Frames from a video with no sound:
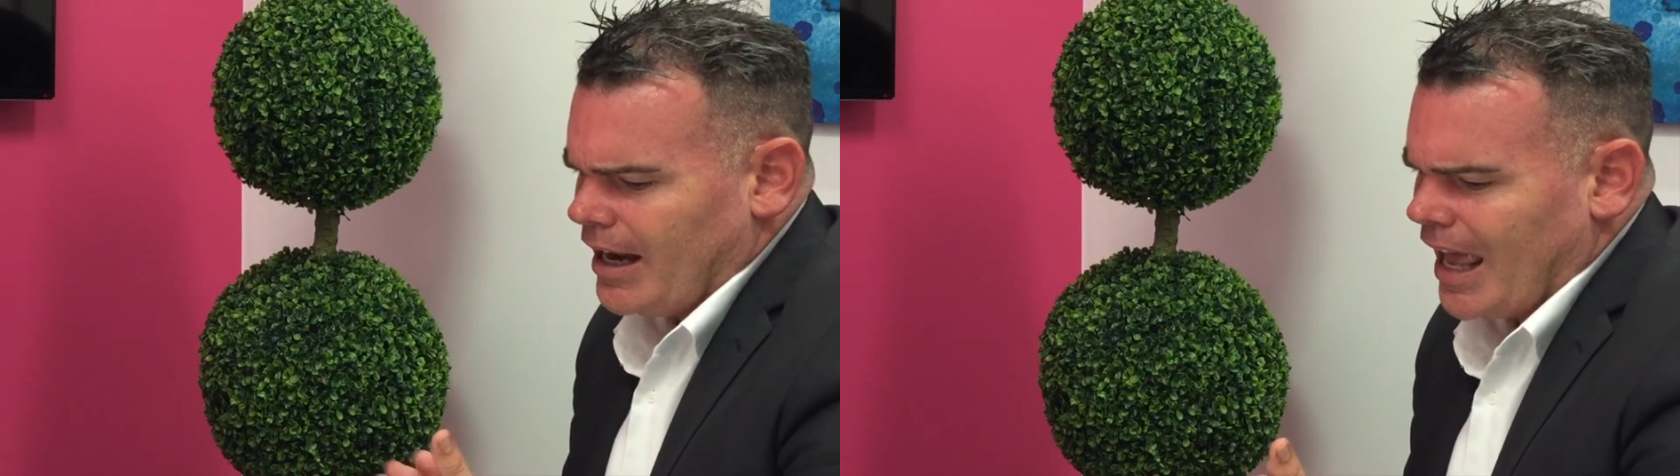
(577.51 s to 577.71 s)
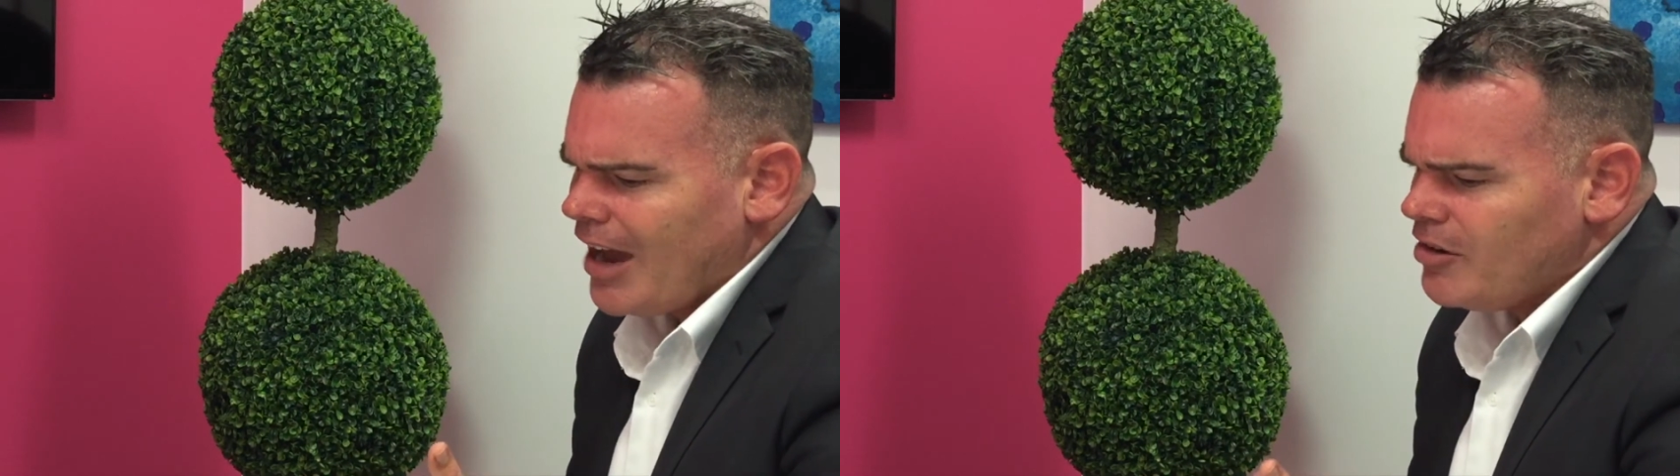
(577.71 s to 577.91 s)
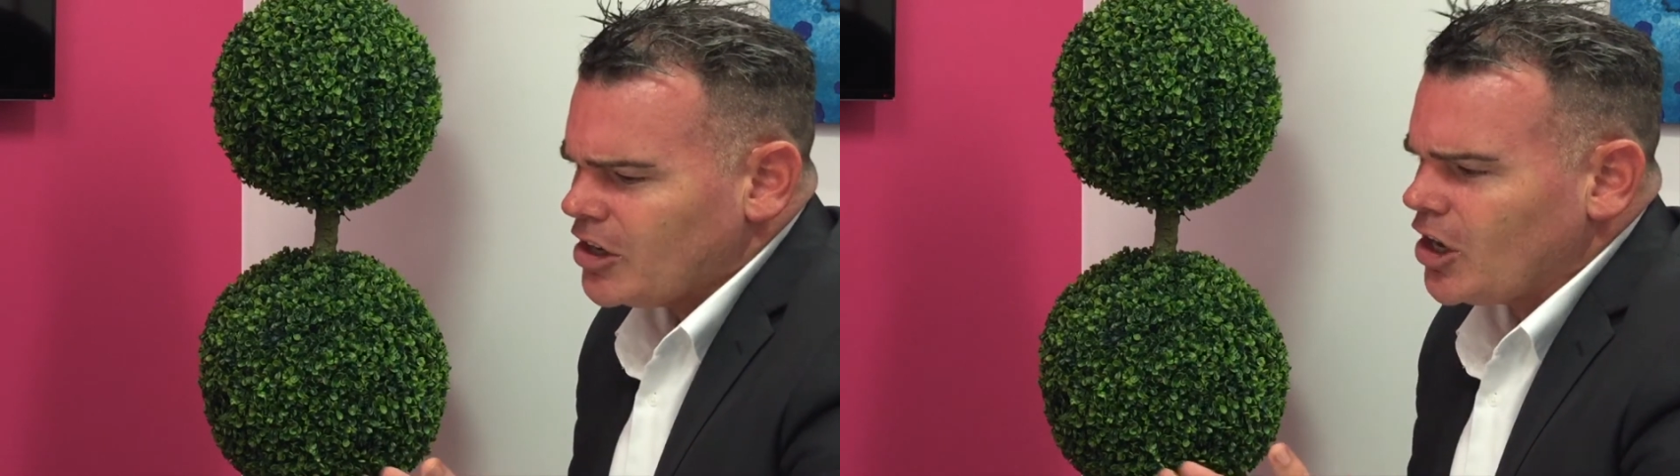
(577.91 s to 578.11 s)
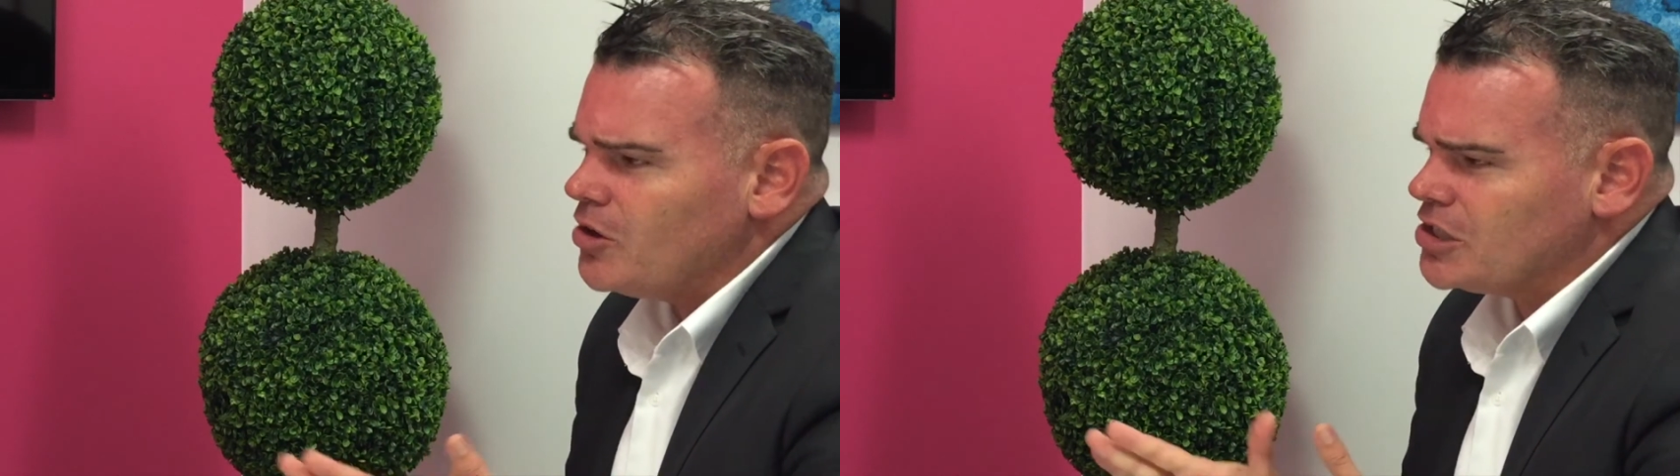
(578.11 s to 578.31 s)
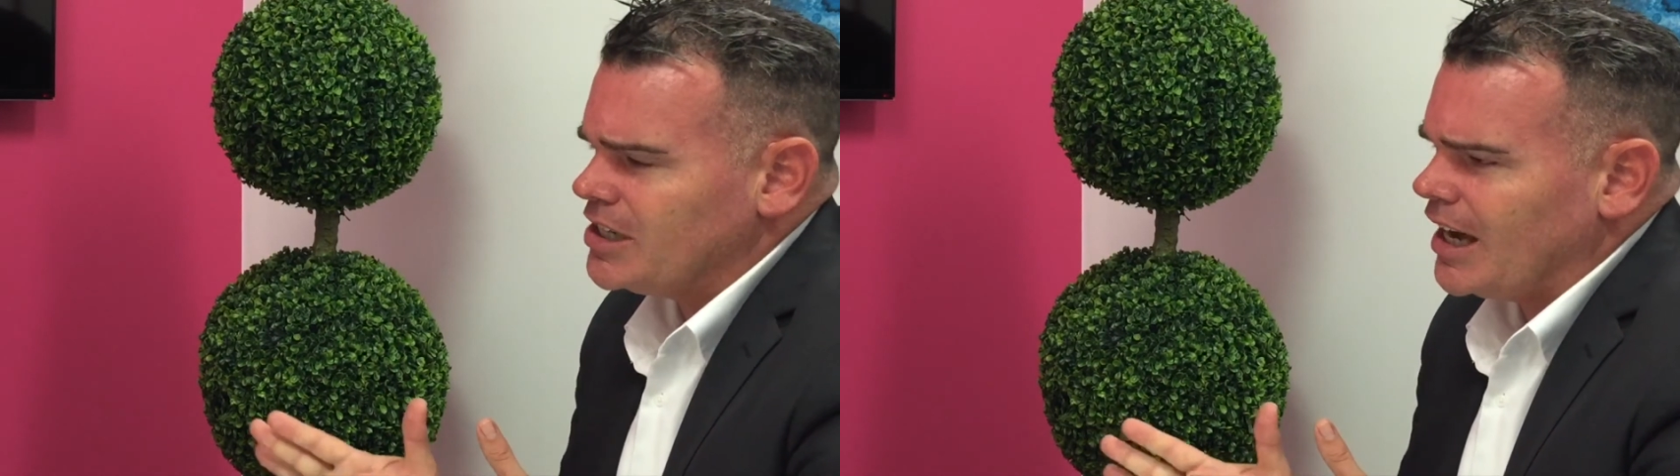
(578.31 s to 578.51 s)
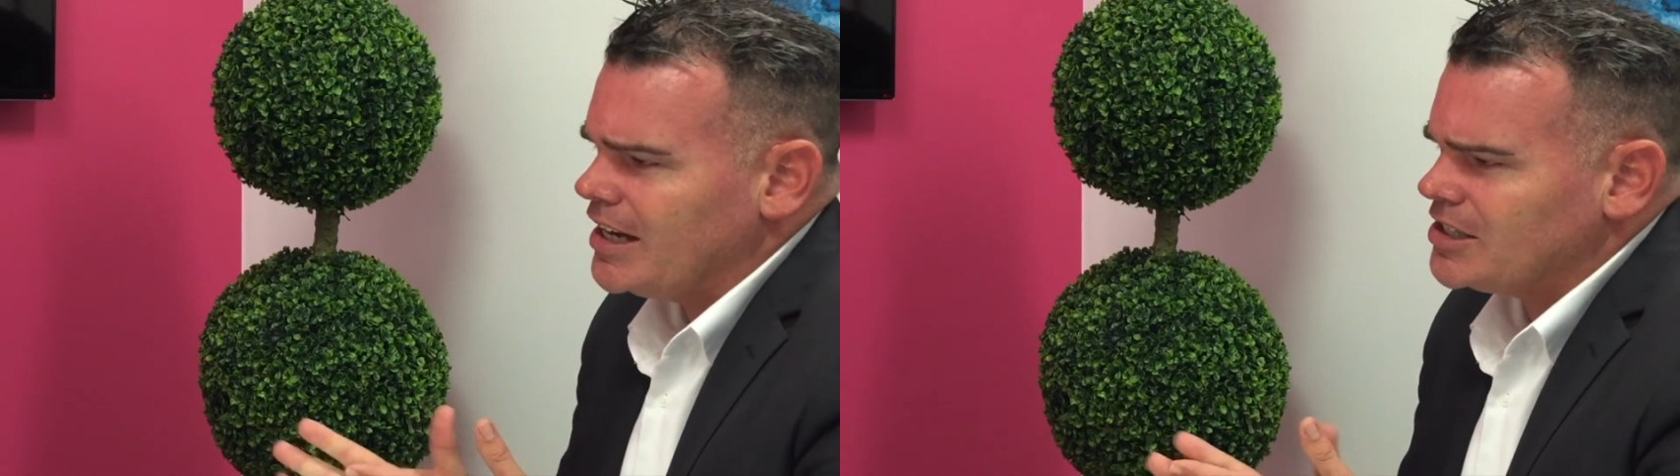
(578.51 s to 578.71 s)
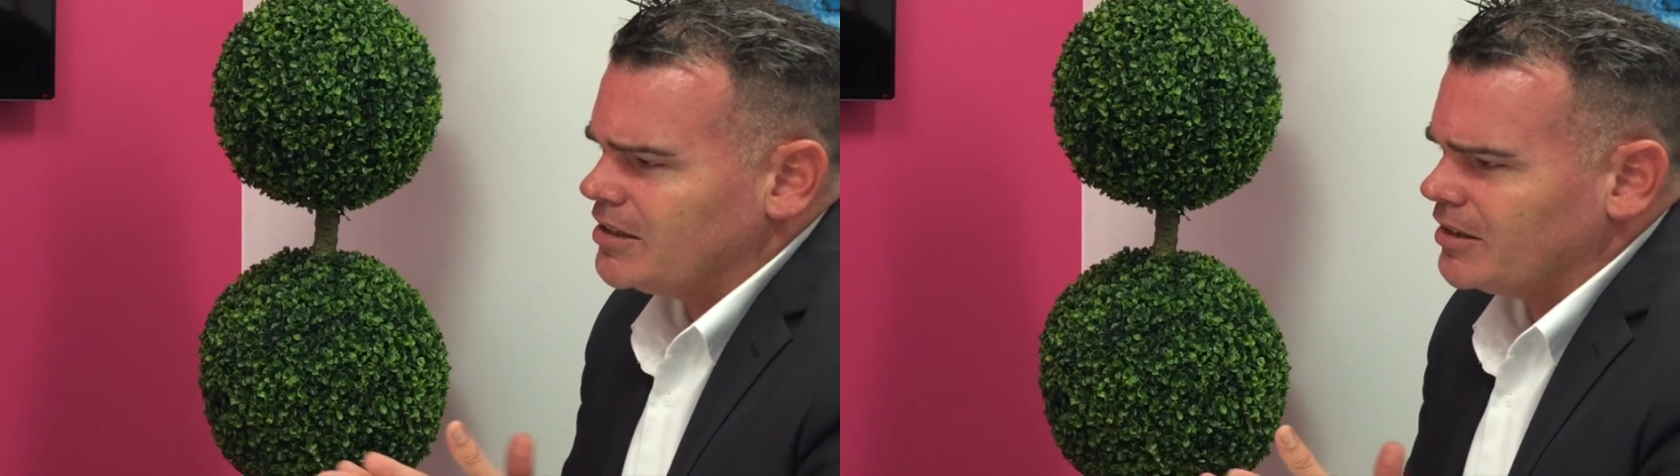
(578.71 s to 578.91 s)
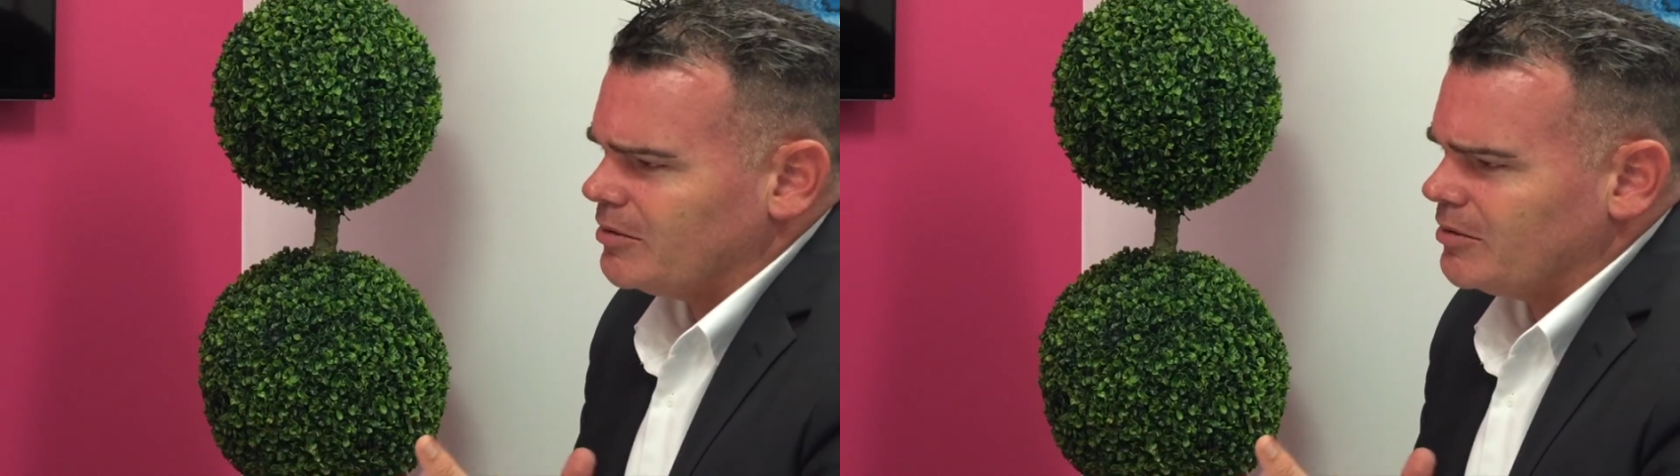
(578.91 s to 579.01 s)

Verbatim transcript: and how negotiation